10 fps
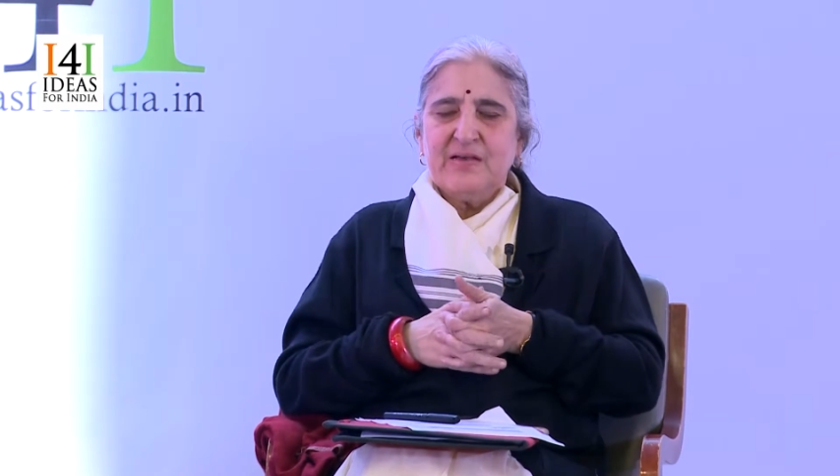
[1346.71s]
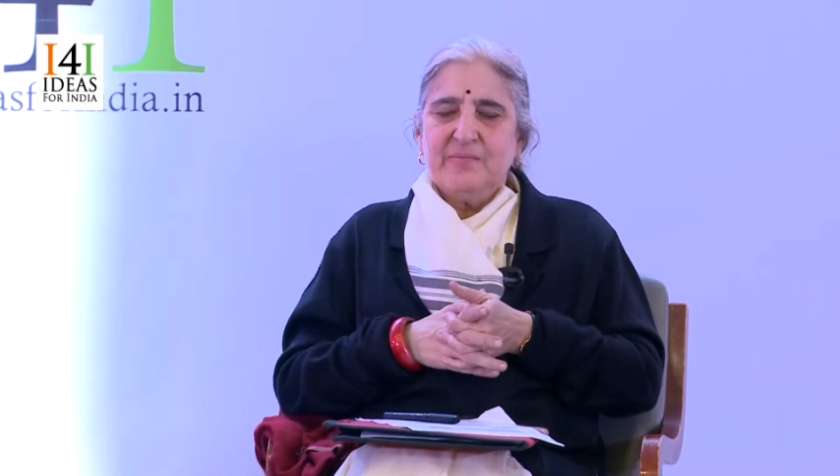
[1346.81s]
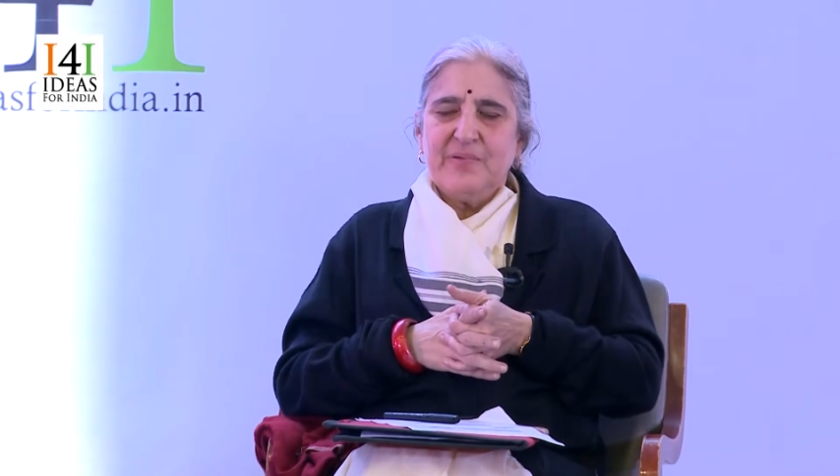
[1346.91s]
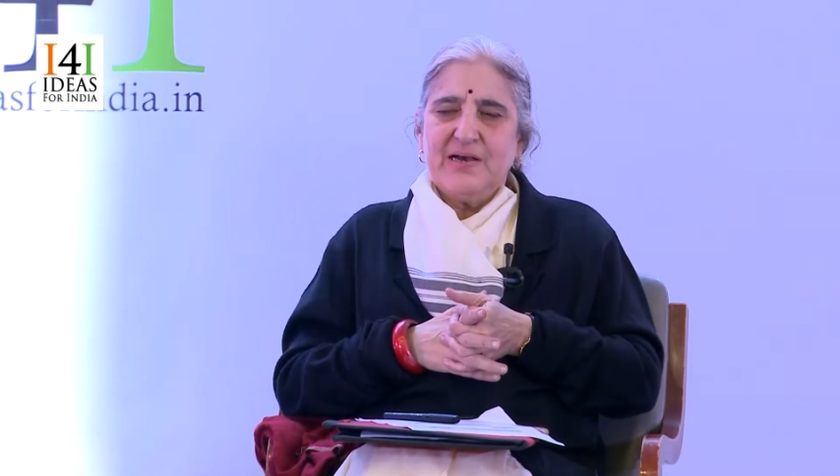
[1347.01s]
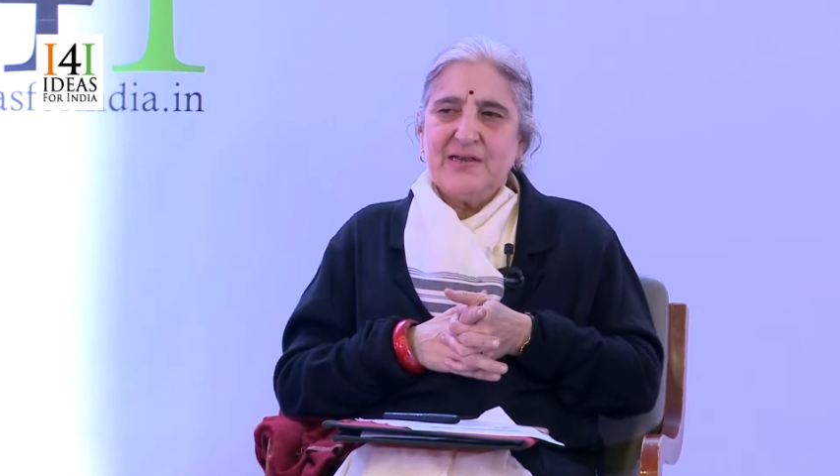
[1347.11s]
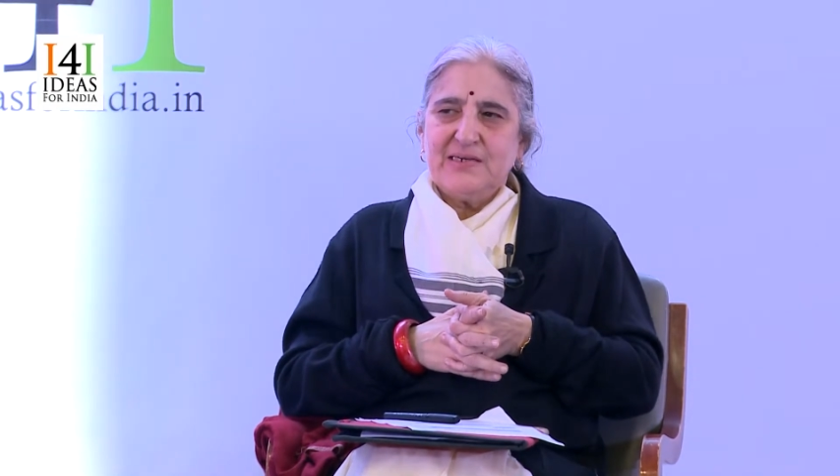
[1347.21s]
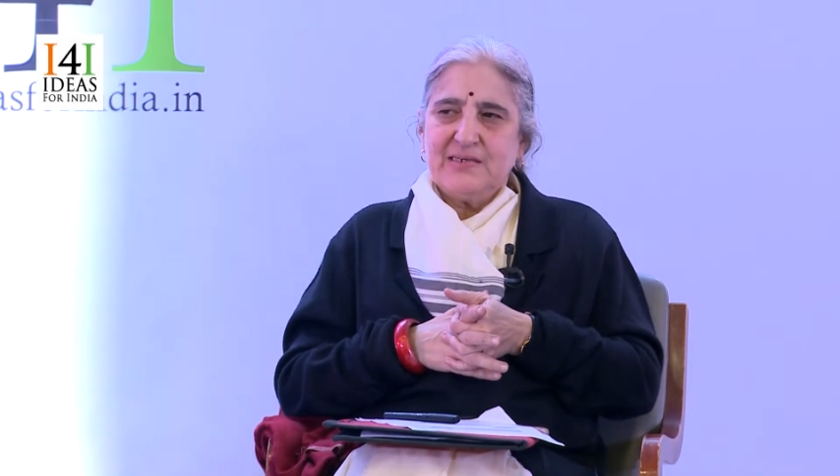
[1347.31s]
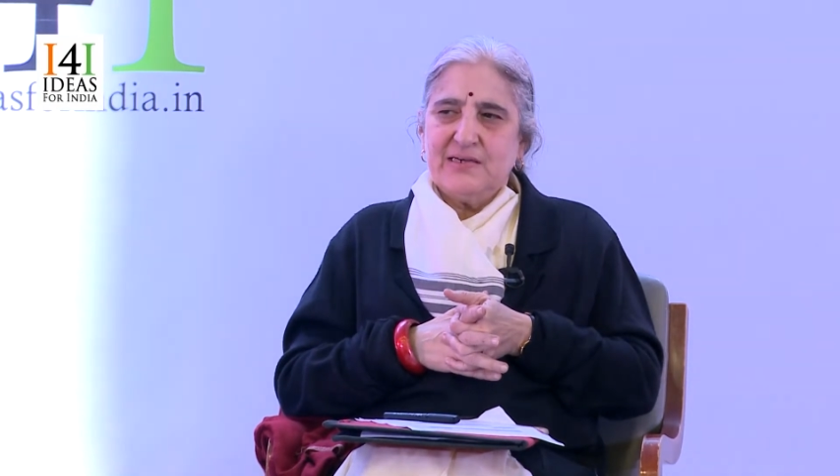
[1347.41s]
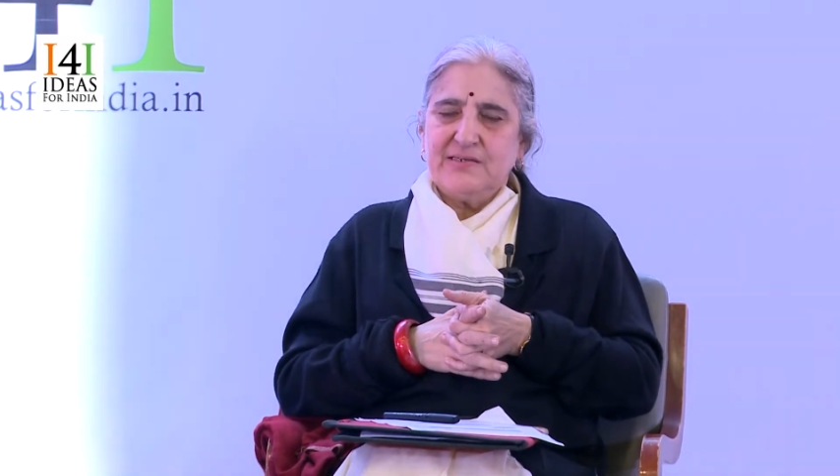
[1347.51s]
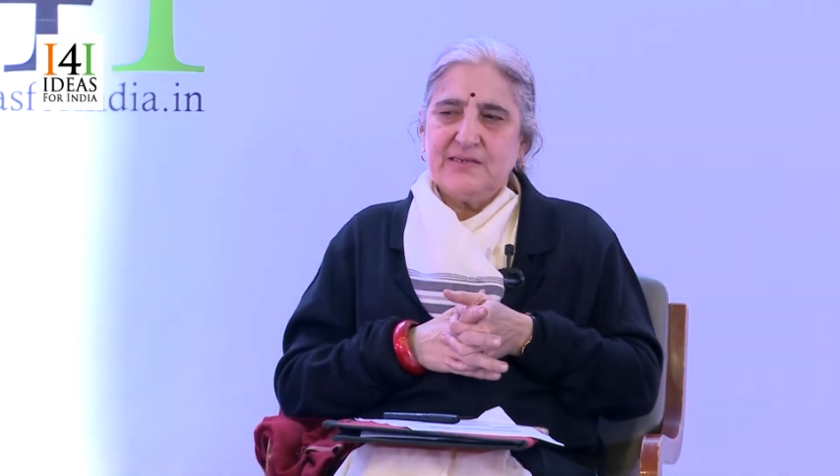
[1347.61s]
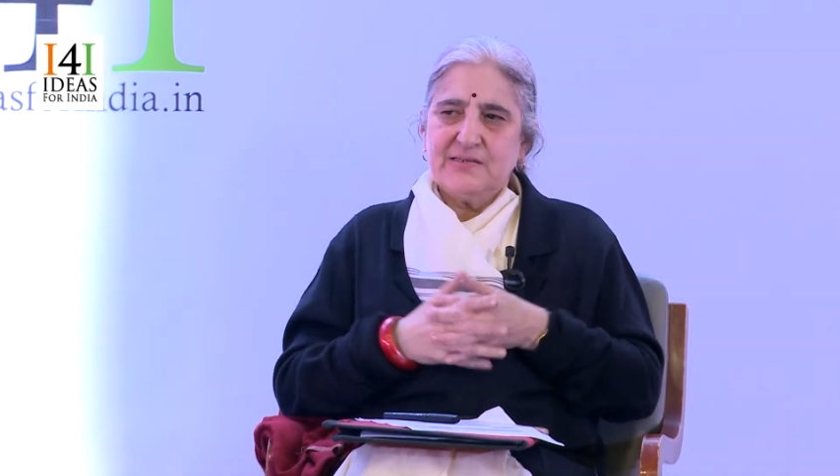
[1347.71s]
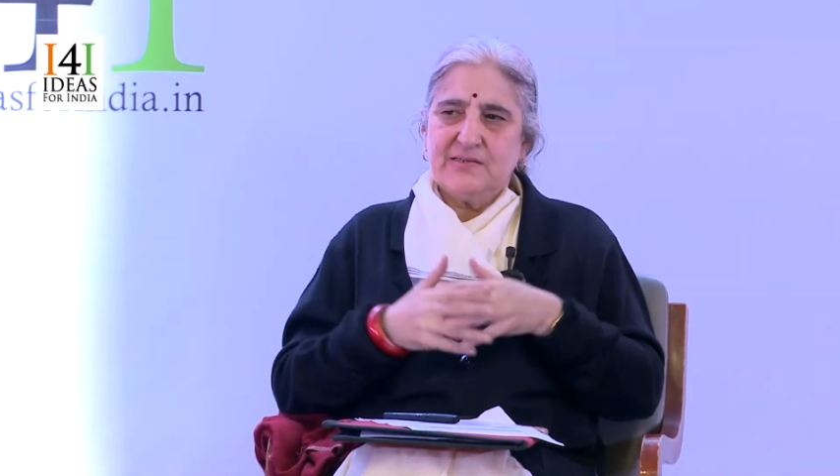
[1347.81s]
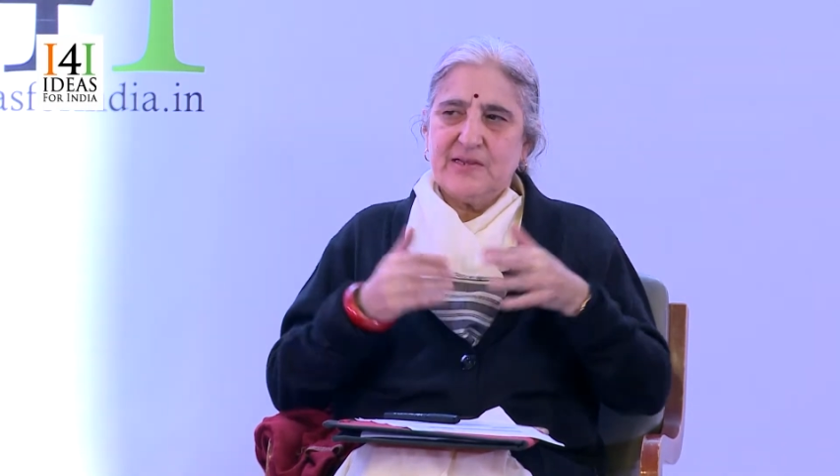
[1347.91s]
but just